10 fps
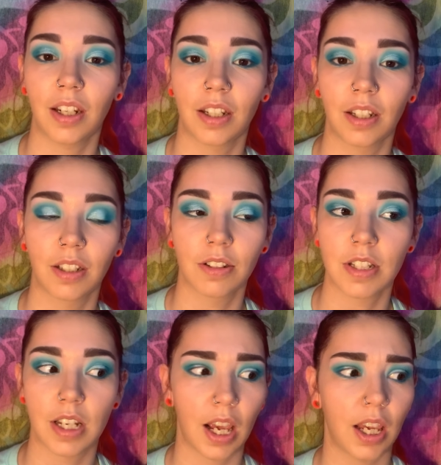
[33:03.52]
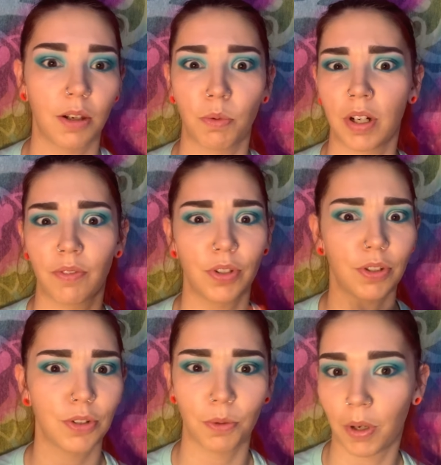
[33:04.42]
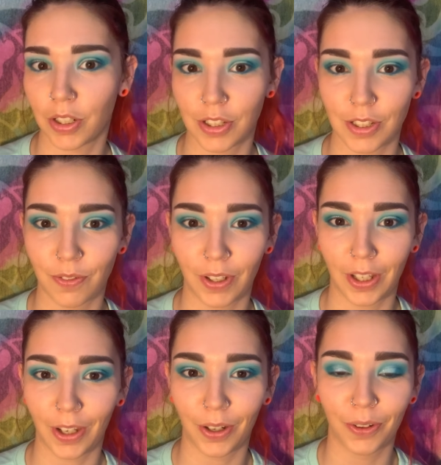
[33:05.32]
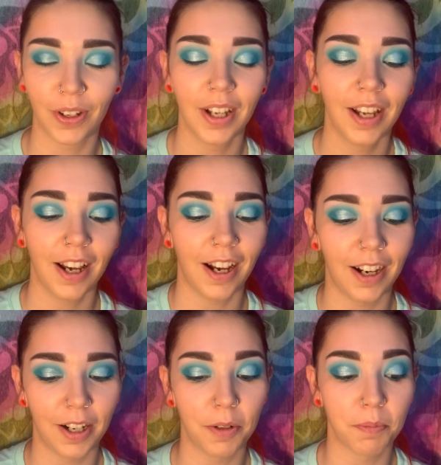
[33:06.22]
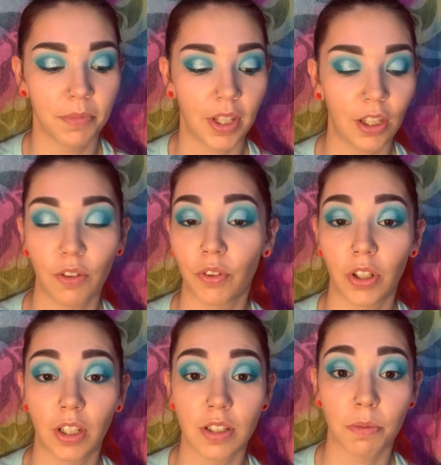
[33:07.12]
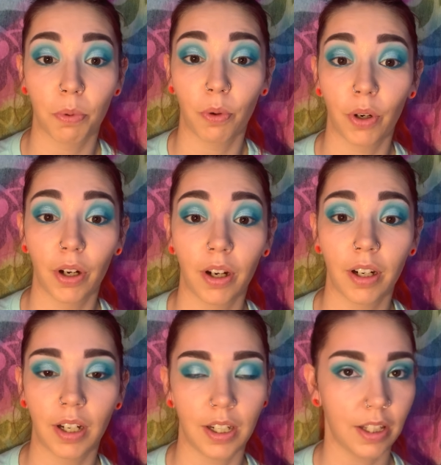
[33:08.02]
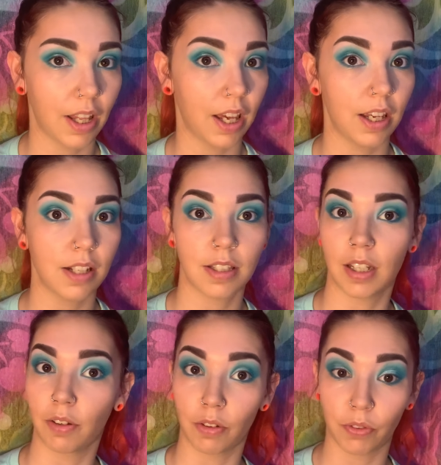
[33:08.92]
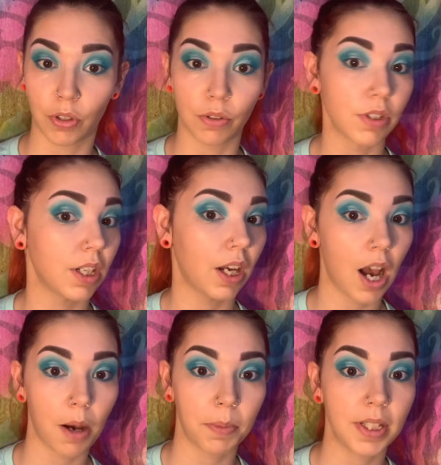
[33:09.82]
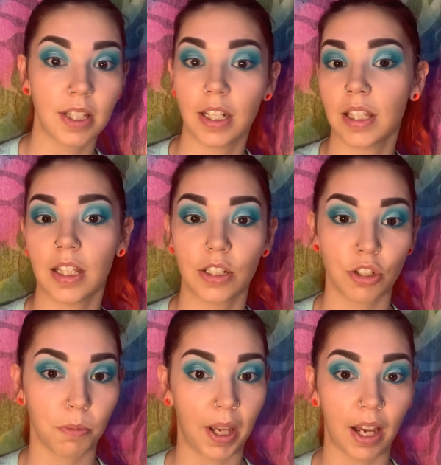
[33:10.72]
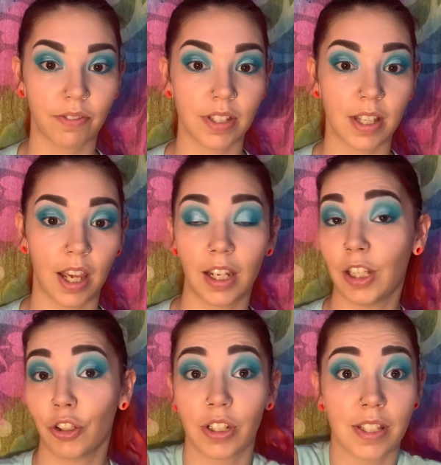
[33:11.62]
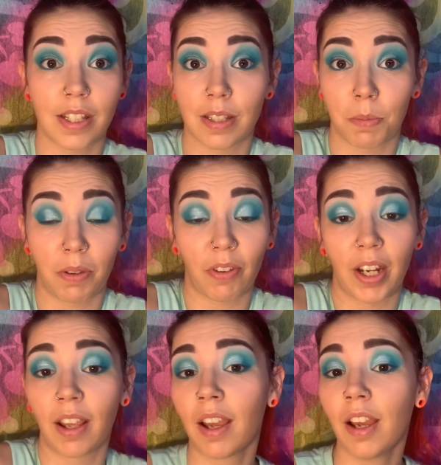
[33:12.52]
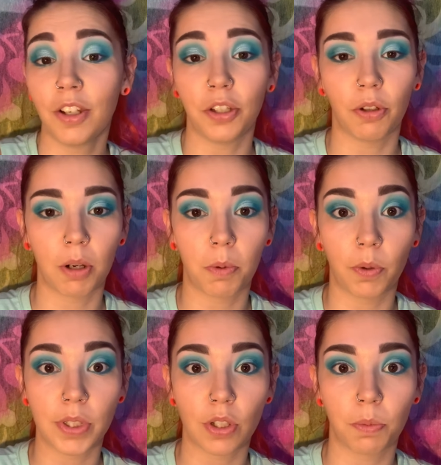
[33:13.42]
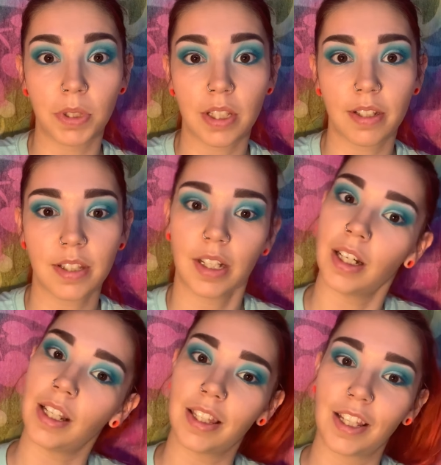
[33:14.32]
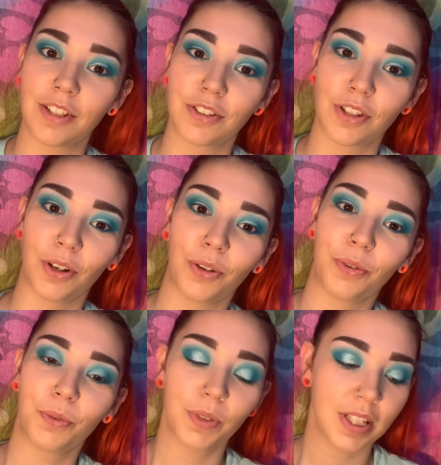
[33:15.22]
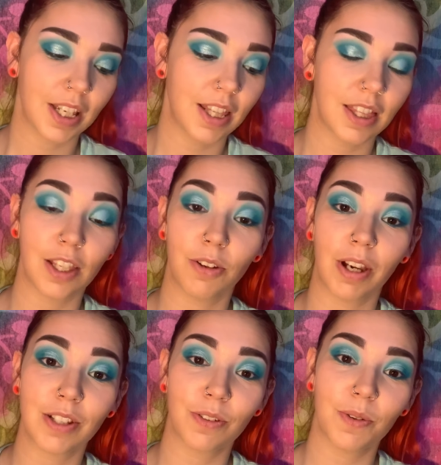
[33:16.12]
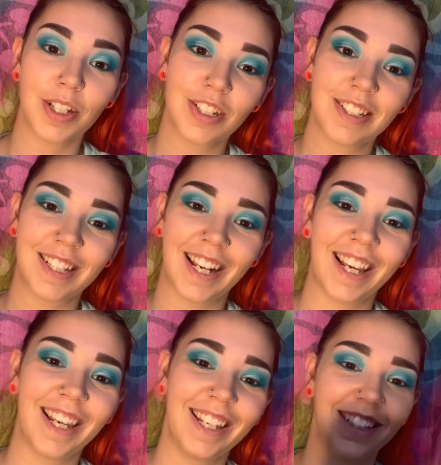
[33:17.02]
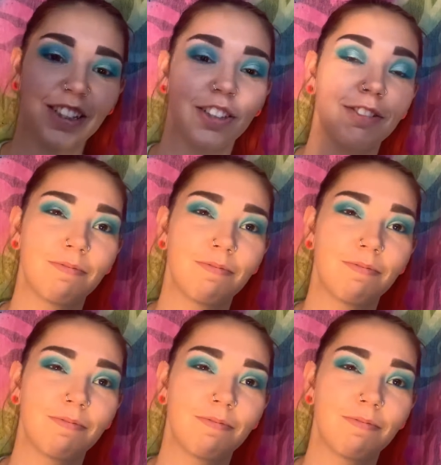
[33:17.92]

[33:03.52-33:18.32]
and today, whenever you do watch this video. Thank you for any support, any likes, any reviews, any comments, anything that you may have to say, any criticism even. You know, I'm always open to listen to anything. So once again, thank you guys for watching tonight, or